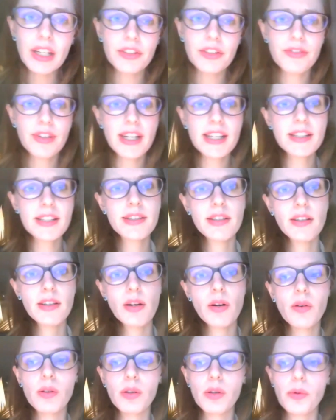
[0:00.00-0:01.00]
address
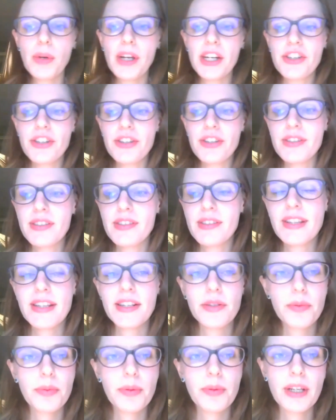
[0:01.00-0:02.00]
all questions
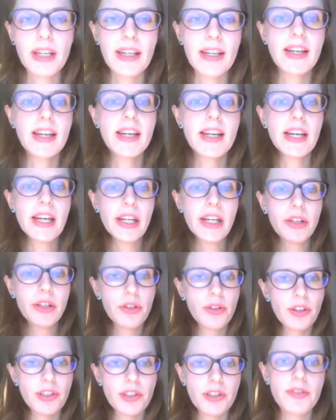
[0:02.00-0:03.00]
that we
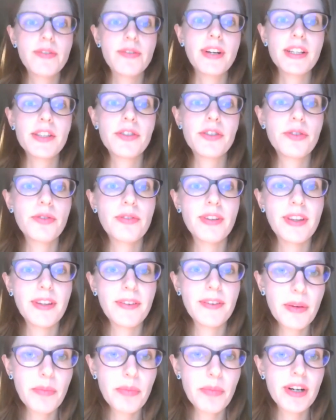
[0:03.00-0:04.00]
do not address during
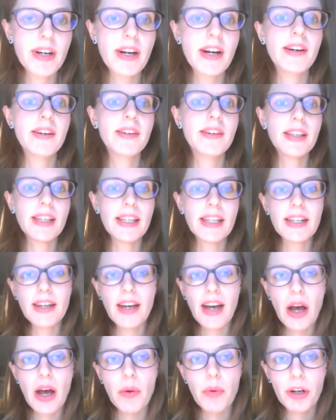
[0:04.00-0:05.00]
the webinar in
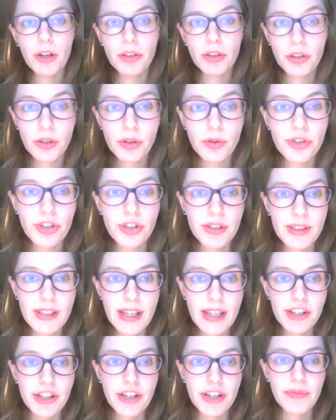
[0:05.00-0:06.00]
our conclusion
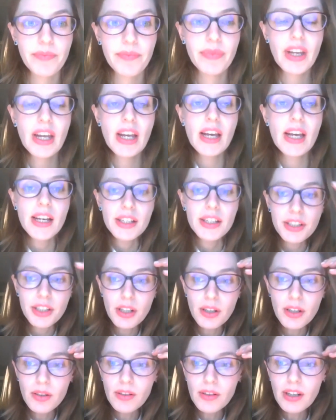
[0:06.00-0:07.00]
session.
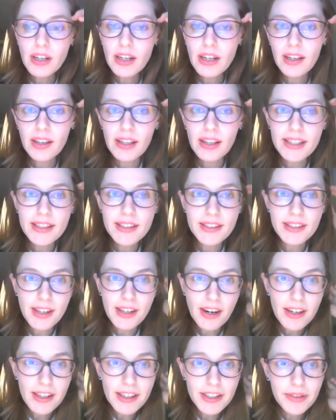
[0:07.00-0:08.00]
So let's
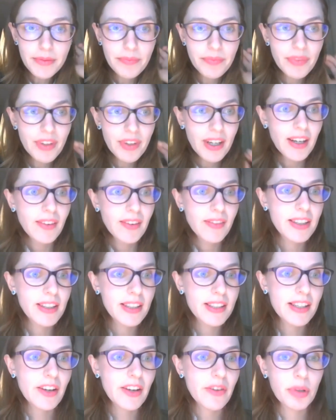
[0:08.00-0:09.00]
start.
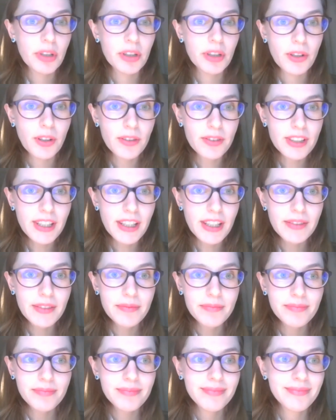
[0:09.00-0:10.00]
Vladyslav Bandrovsky,
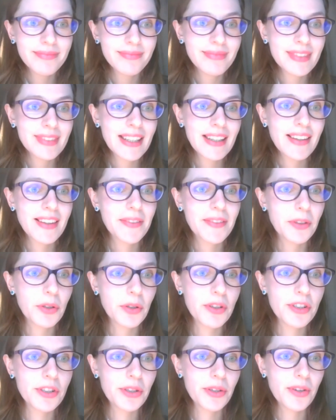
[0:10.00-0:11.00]
the
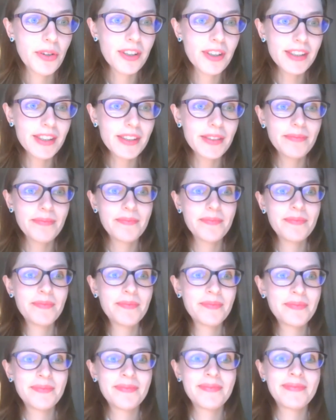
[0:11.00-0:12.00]
floor is yours.
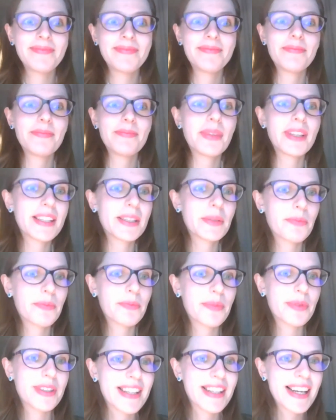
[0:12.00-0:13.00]
Please
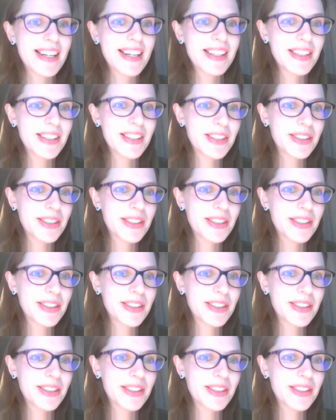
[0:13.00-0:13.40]
present